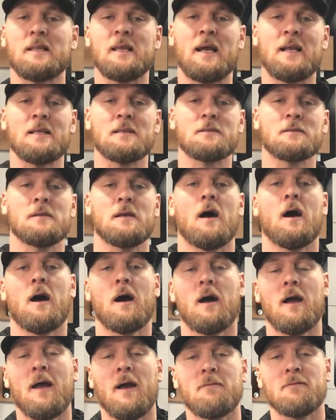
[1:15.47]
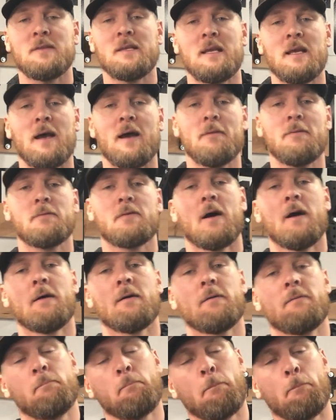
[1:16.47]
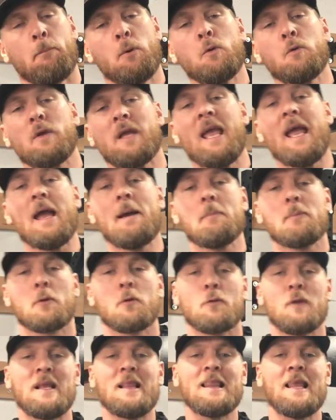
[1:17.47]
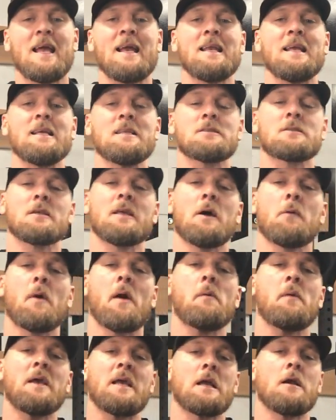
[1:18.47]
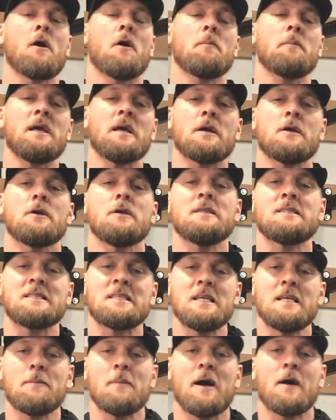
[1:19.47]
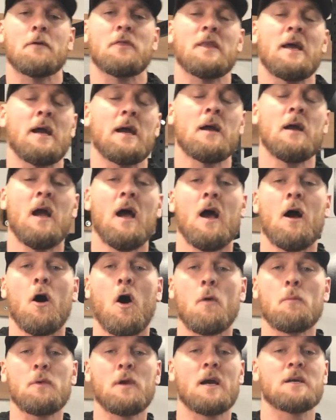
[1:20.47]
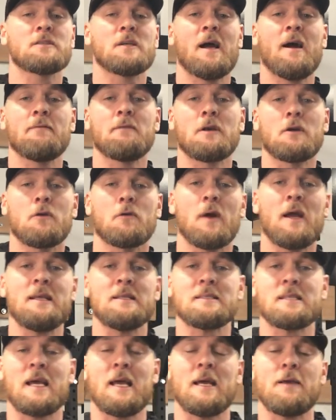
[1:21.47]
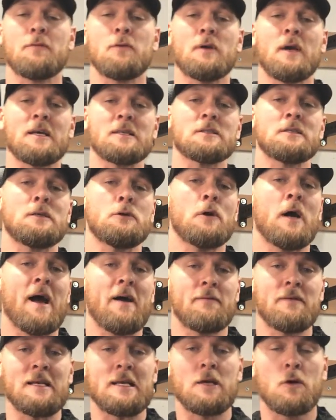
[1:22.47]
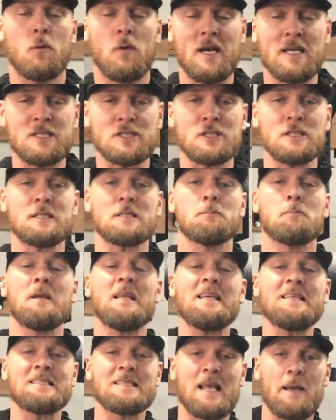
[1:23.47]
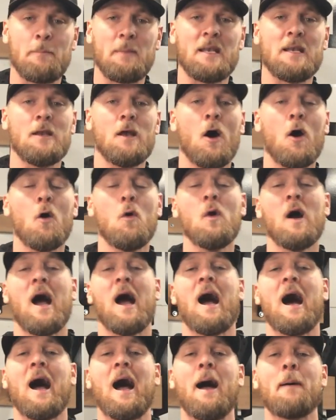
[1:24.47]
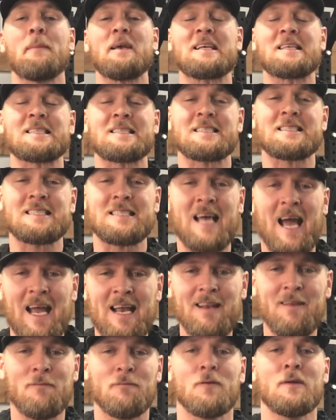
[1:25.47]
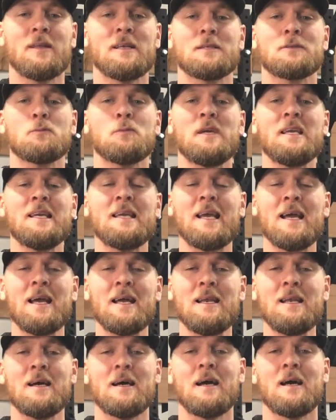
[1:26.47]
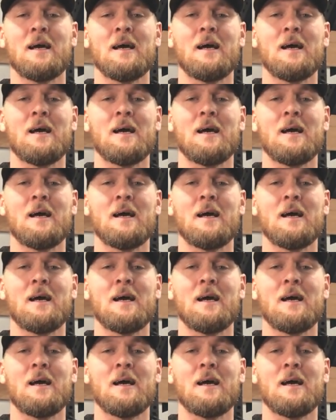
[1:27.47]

that is uh, FTF boot camp related so that way we can all be a good team out there. Hope you guys are having a great day. If you guys have any questions, please let me know. I'm excited for this weekend